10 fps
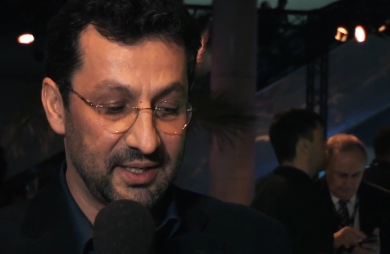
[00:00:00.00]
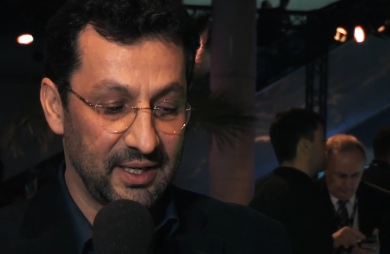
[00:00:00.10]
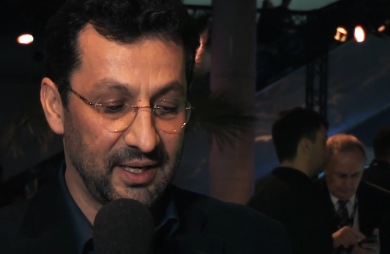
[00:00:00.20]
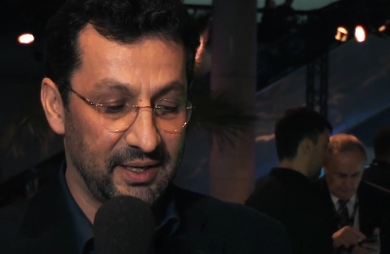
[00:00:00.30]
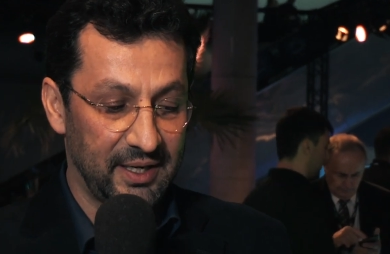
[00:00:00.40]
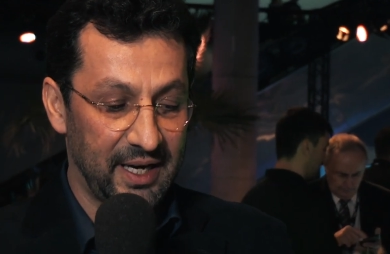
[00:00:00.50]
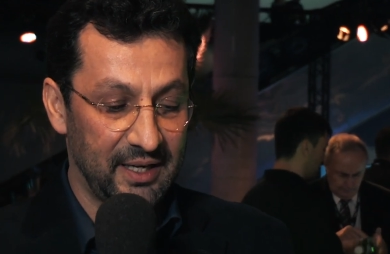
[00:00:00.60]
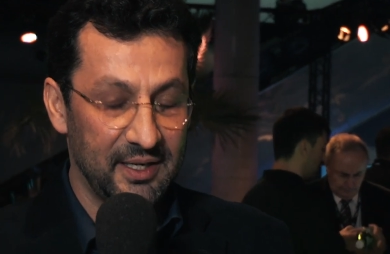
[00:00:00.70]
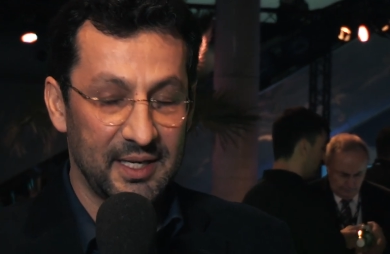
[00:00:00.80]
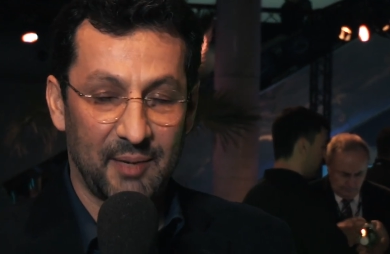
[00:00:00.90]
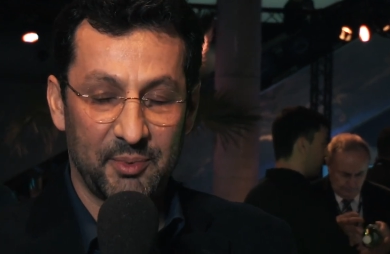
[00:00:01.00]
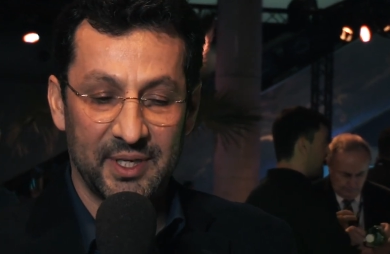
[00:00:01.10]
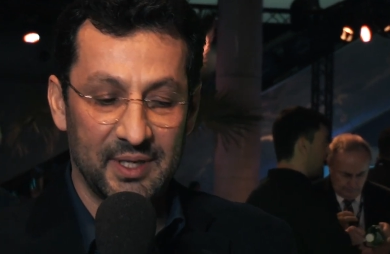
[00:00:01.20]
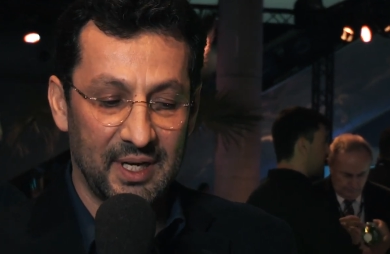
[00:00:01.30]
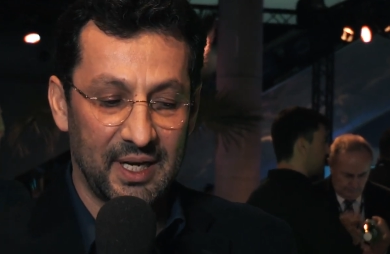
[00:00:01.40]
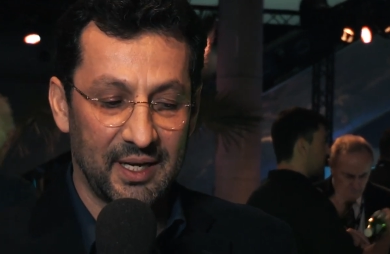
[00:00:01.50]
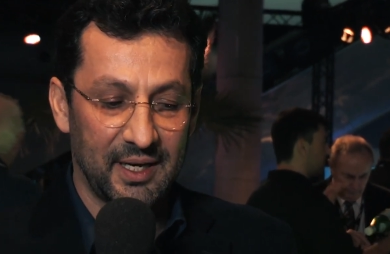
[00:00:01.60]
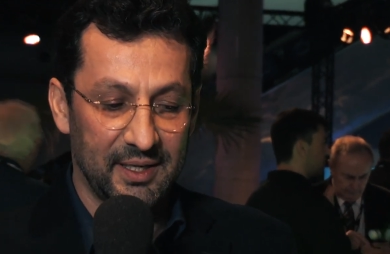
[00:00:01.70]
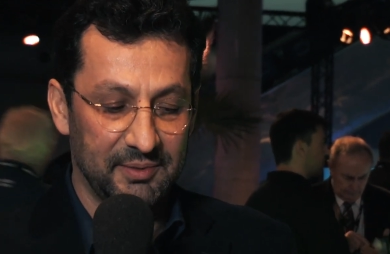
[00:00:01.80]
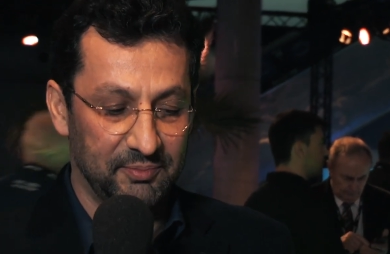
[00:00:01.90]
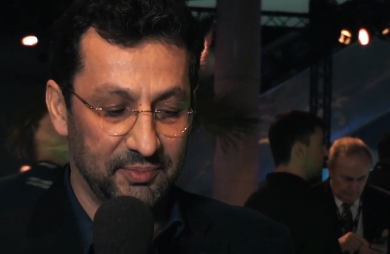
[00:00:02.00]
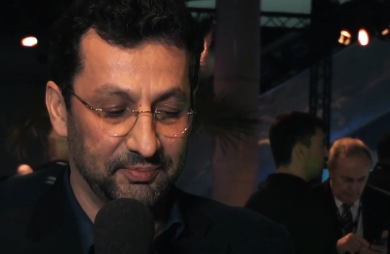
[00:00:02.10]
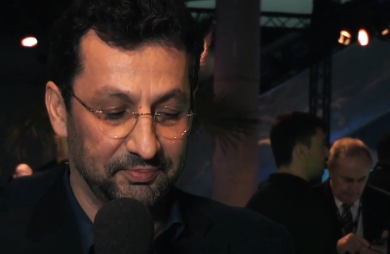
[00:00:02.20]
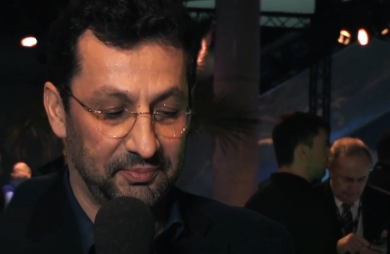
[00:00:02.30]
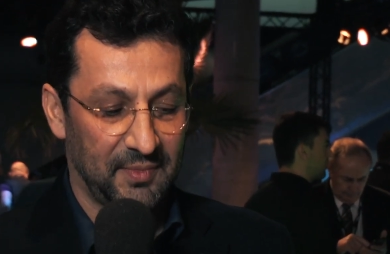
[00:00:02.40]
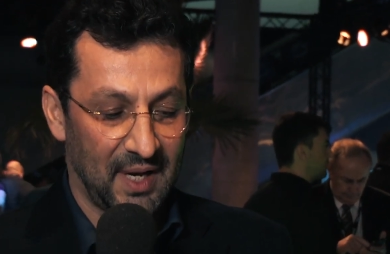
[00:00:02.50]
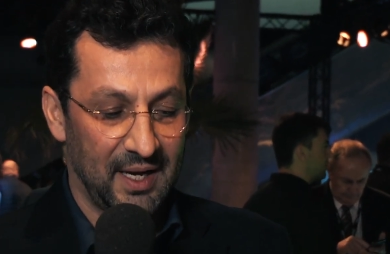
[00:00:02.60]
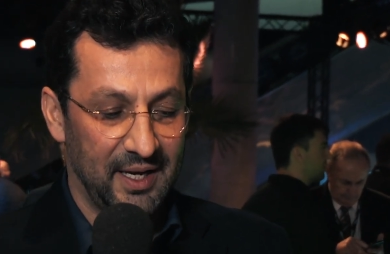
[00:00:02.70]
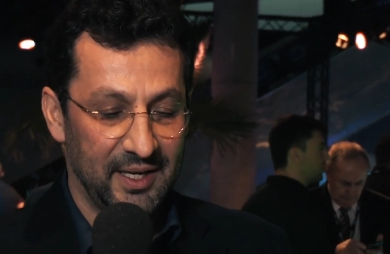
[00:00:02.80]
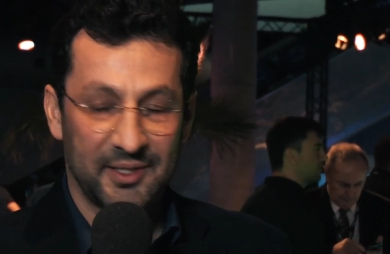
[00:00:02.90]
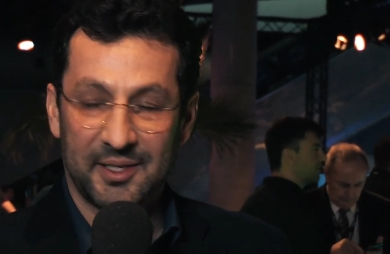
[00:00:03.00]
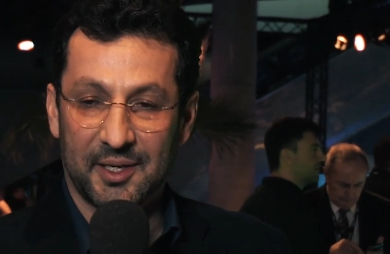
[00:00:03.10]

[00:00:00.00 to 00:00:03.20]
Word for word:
Speaker 1: uh, ended up in, uh, in,